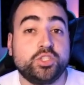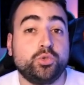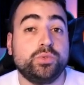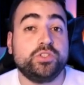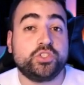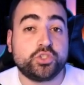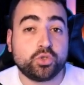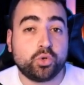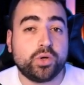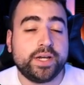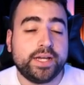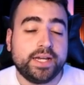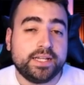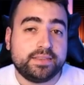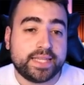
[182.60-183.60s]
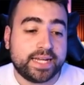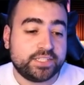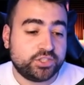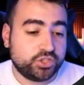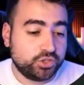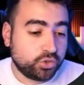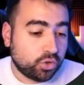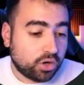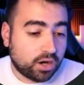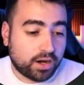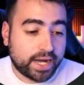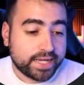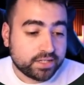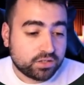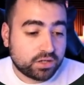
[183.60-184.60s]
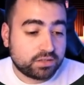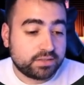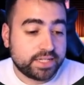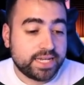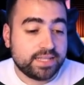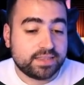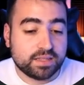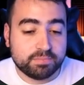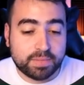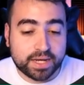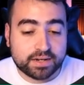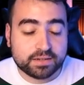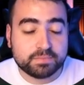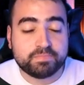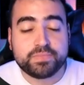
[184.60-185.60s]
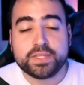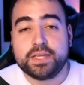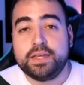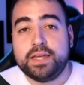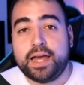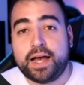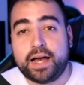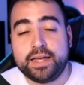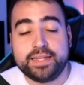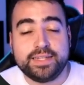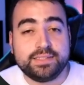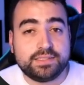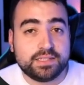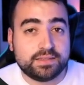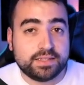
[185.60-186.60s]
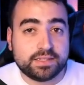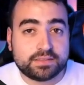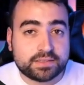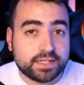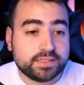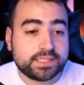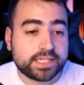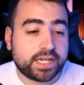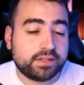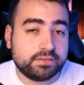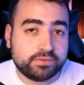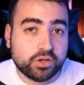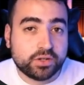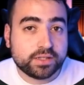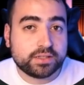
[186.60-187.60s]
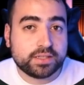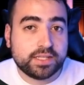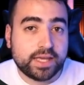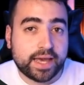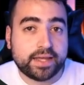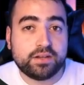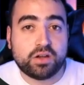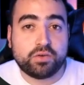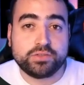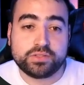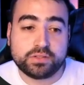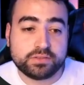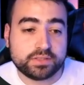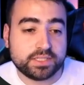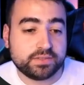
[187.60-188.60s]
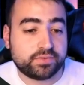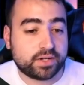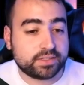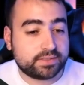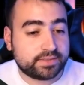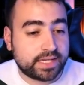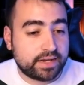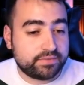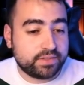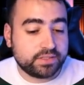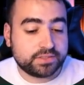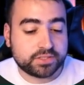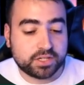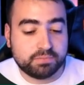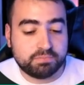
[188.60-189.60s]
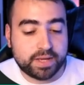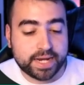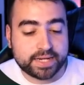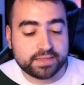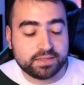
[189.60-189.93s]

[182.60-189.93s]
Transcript: to ensure that your icon in the button uh, is in the center vertically and horizontally. If I save this, go back